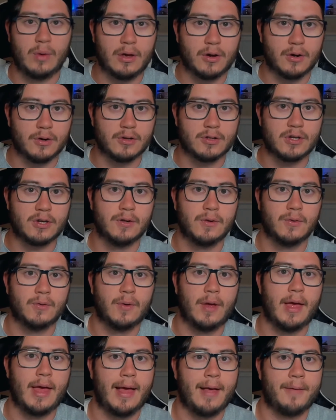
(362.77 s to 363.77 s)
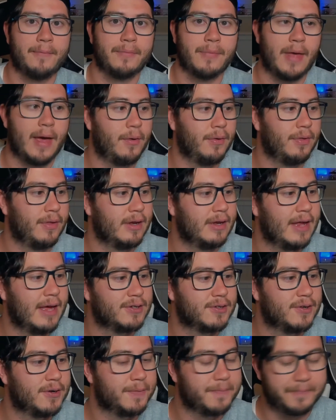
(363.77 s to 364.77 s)
week or two out in the
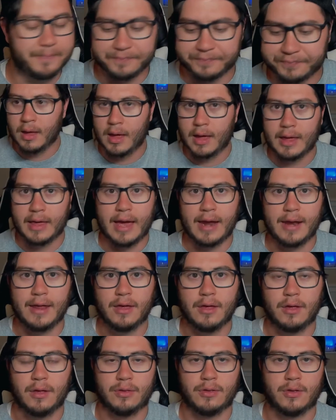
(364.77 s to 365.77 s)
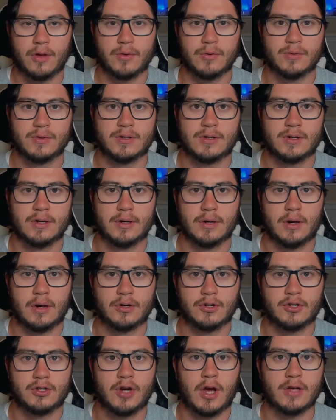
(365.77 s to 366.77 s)
desert. Getting those
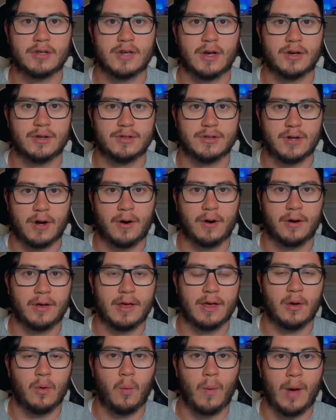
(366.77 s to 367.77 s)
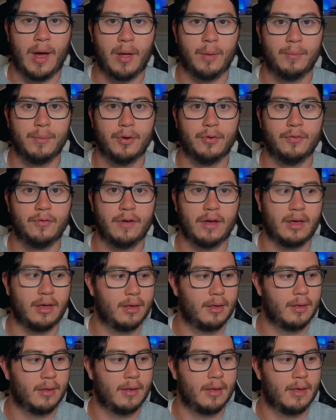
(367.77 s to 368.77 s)
shots on target while moving
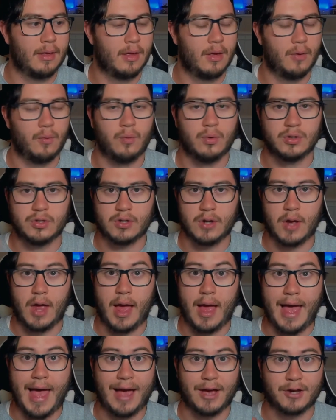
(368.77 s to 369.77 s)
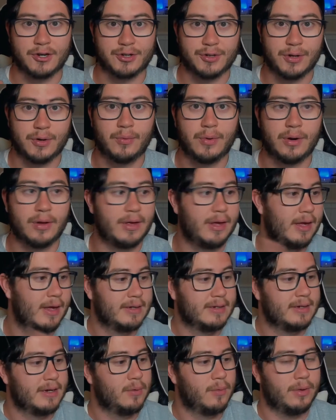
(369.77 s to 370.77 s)
was actually really
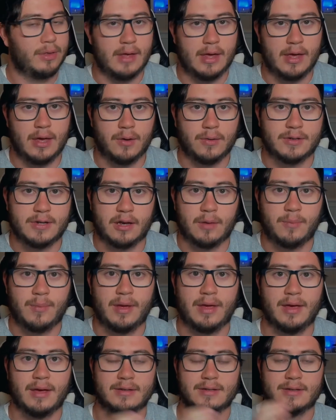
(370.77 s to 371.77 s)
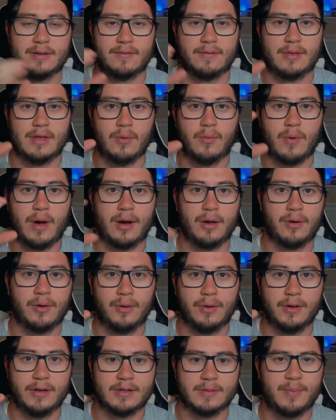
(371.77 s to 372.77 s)
easy with the EOTech because of the
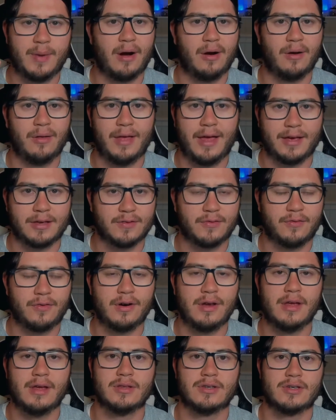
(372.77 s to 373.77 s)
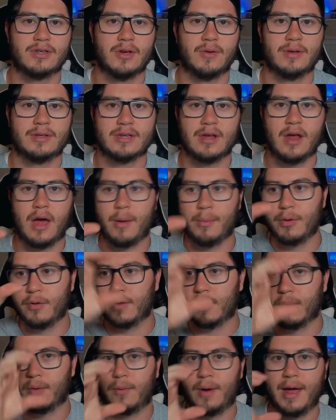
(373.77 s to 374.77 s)
reticle. It's parallax free, and so it's not
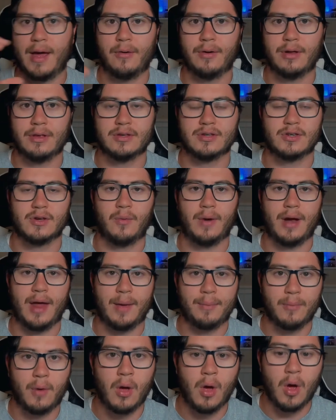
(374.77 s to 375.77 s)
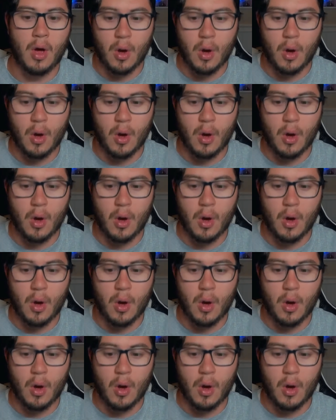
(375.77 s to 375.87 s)
moving around, and so when I'm